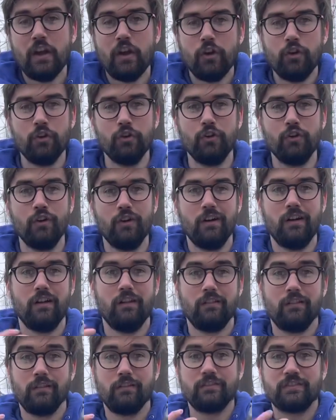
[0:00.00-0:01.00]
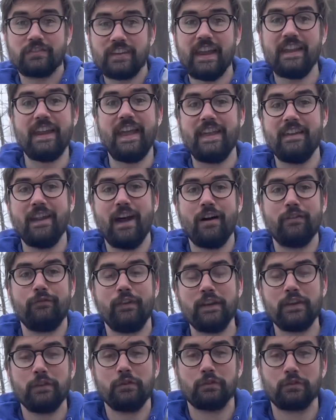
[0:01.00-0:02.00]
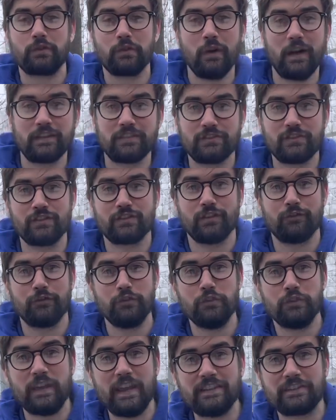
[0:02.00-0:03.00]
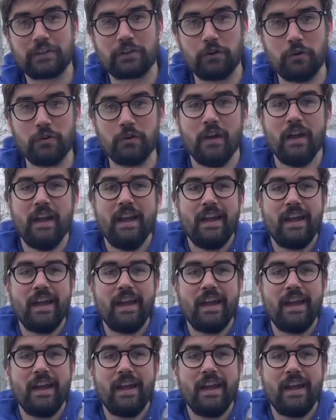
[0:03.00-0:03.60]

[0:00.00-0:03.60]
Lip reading: who sent in a video to us just a few days ago.